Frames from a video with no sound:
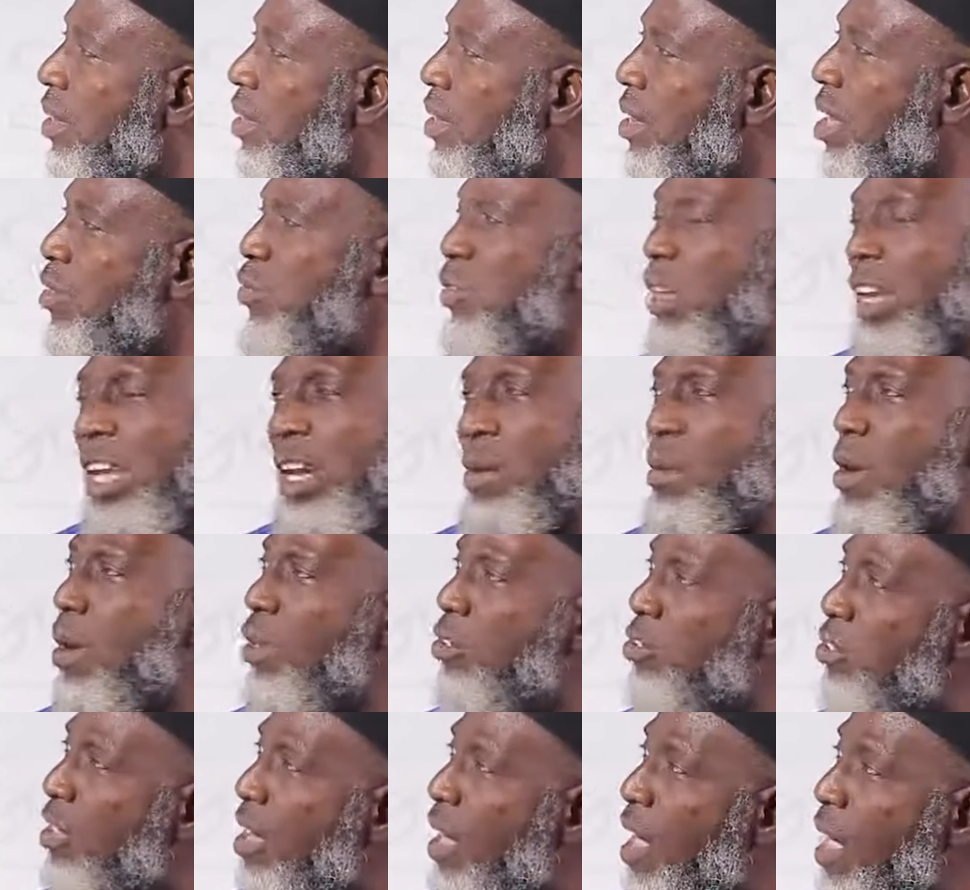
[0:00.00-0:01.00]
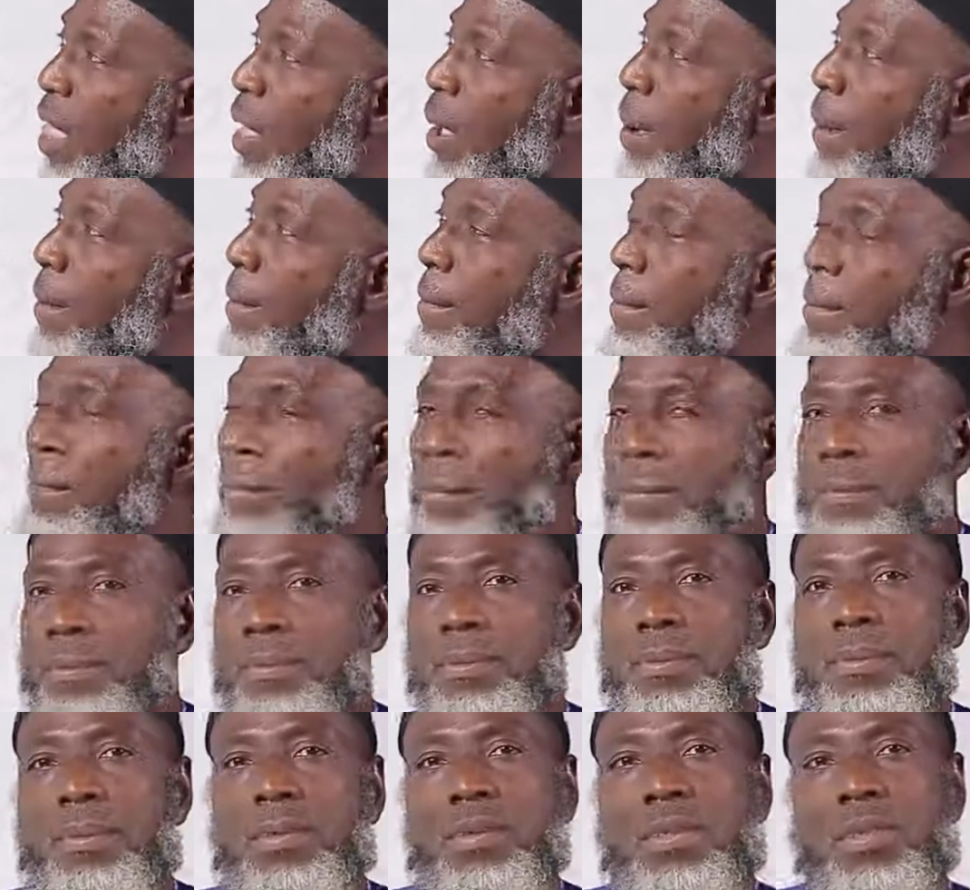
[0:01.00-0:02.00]
That's talking about
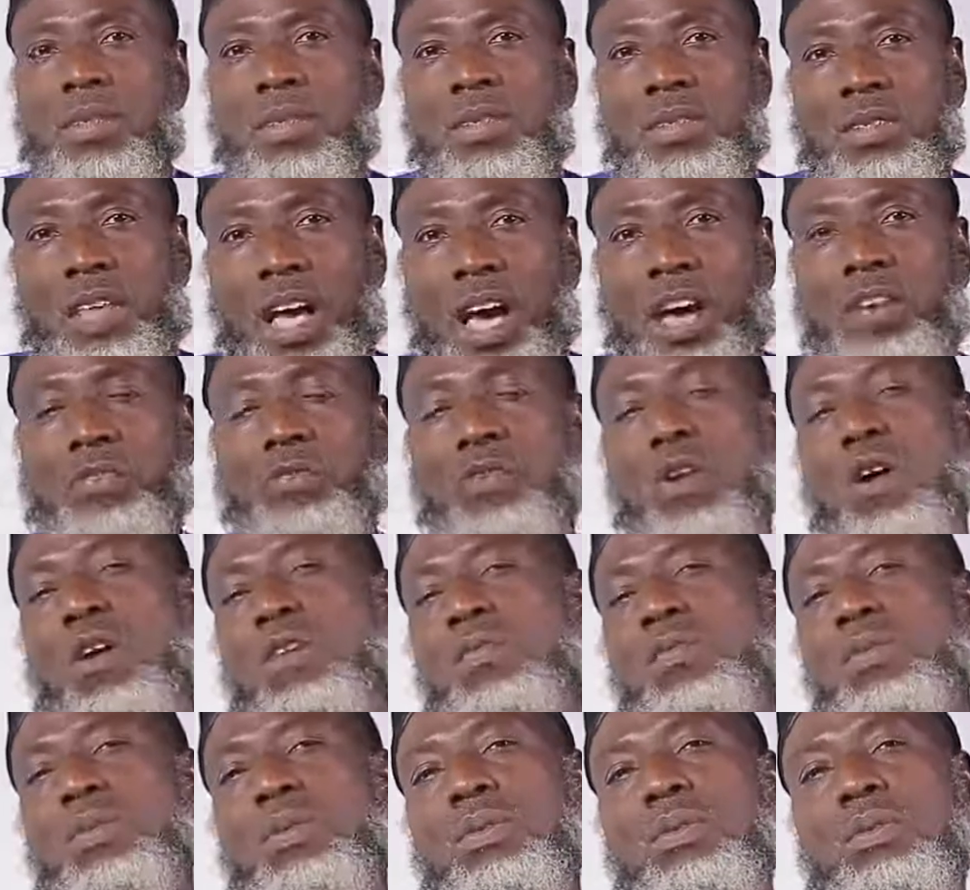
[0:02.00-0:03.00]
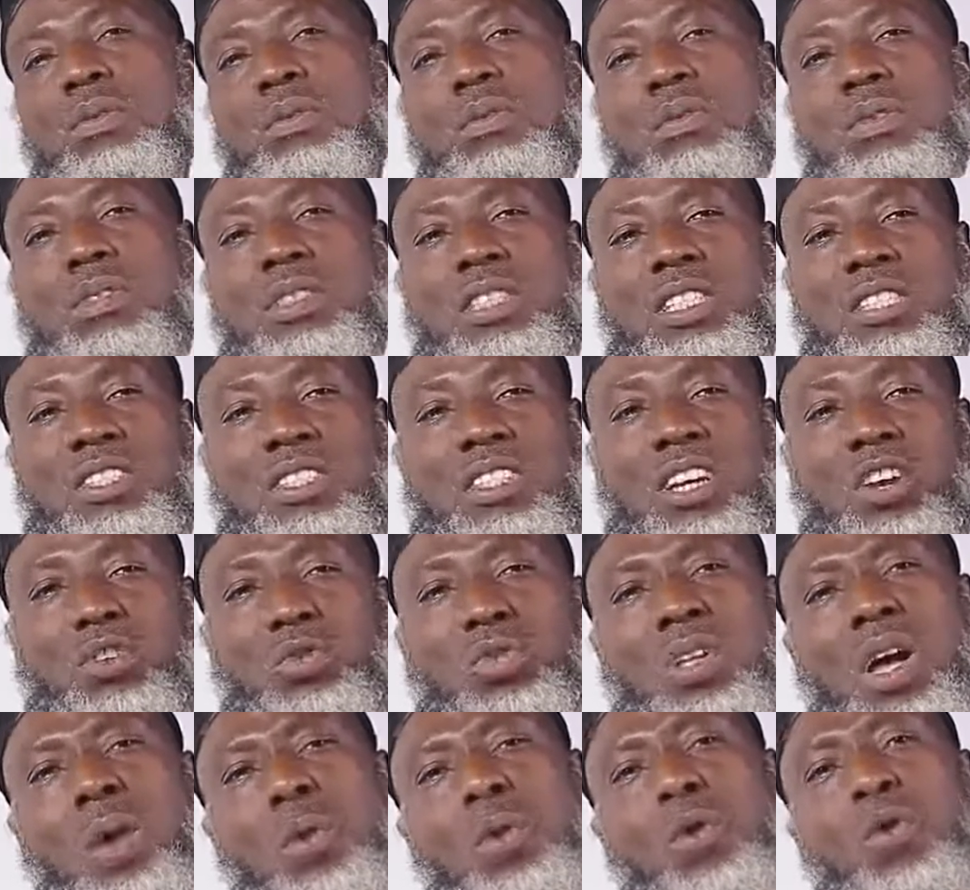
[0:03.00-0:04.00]
types of discount.
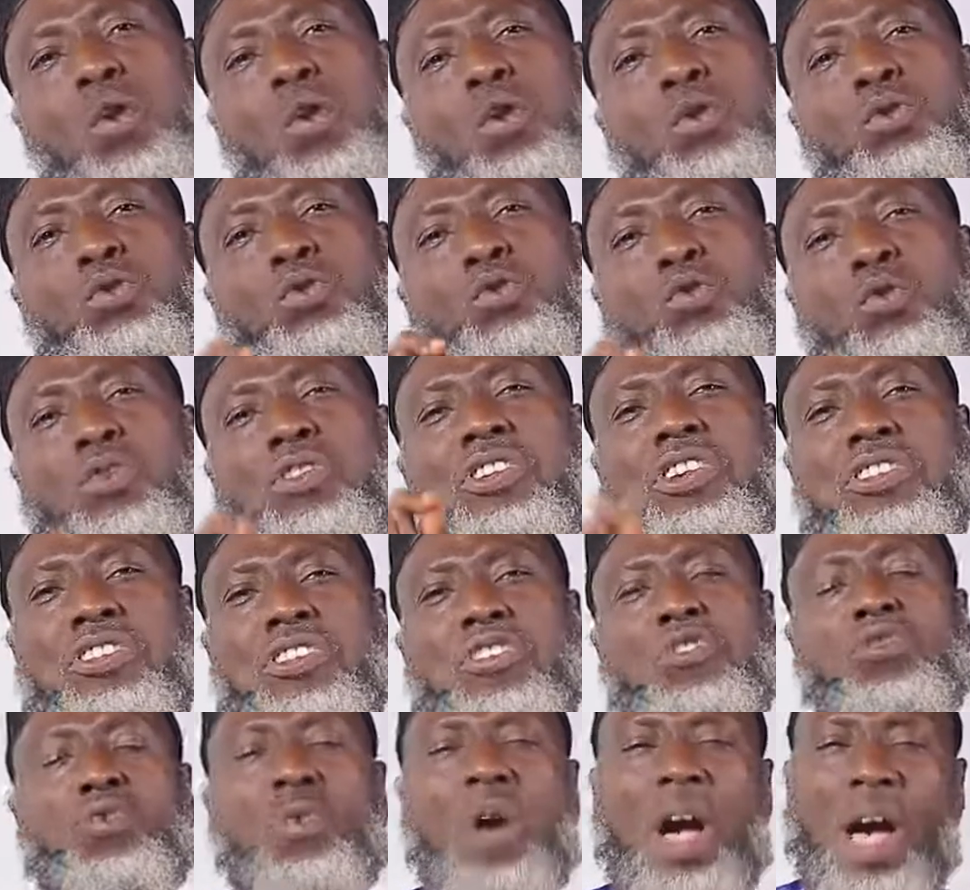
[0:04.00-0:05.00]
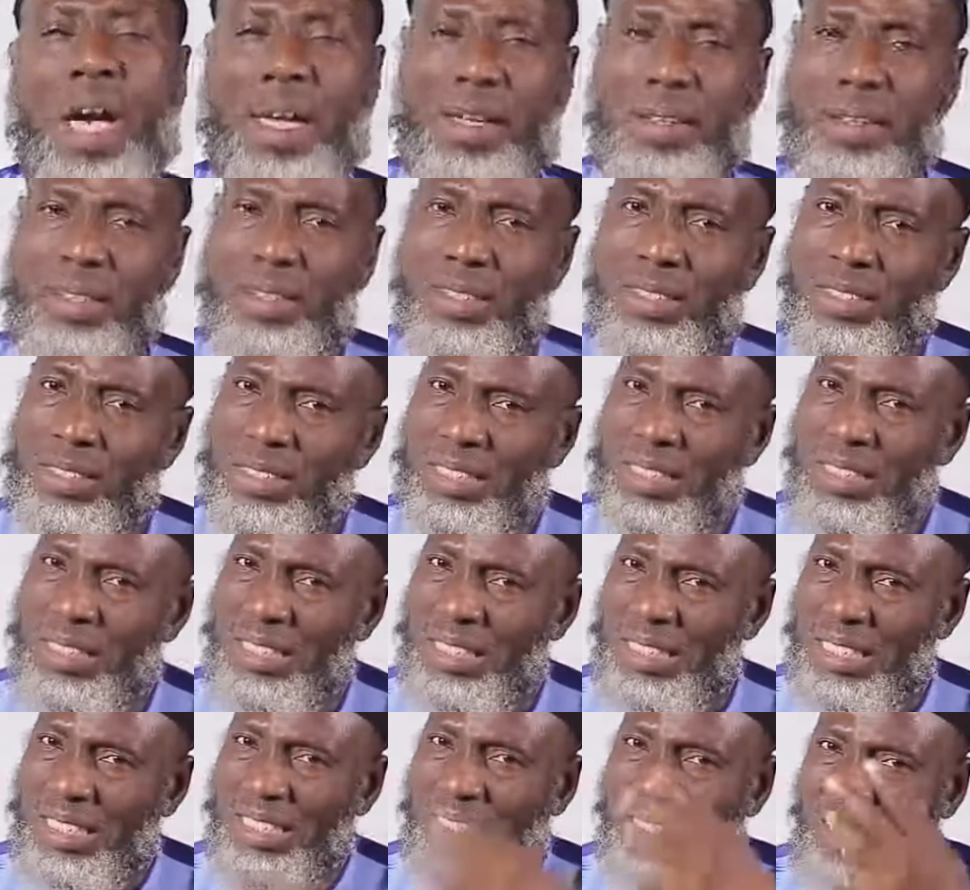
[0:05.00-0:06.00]
Now we go to reasons why
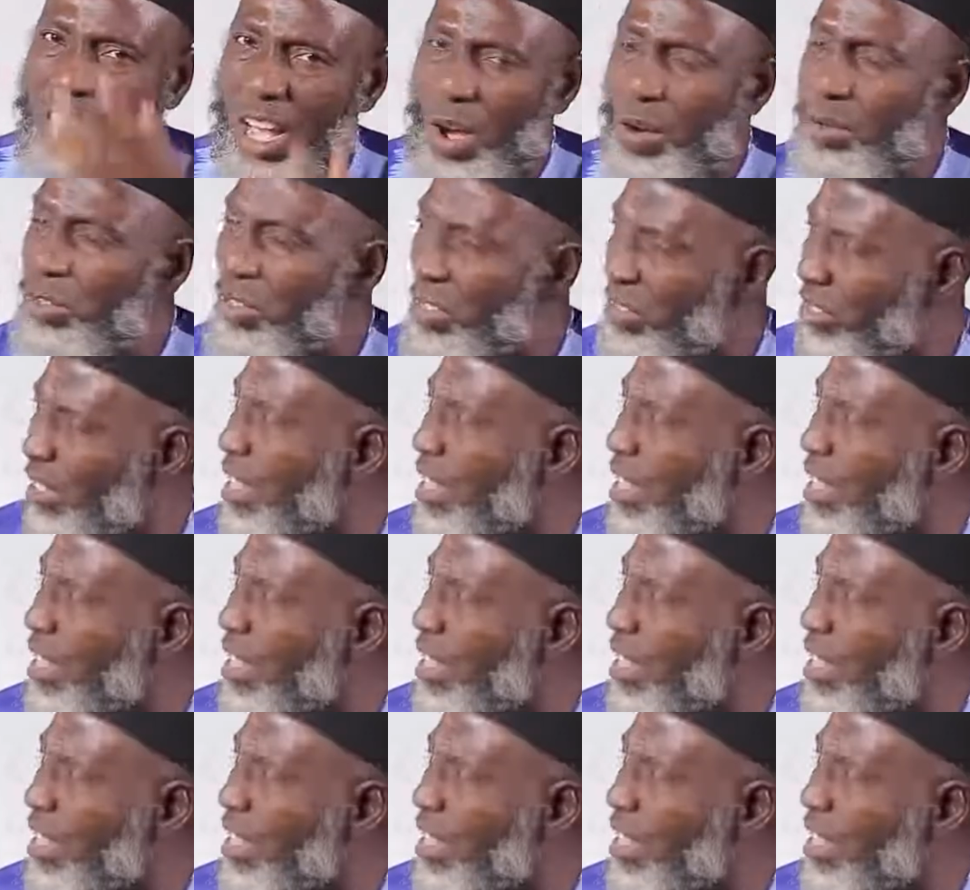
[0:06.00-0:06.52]
discount is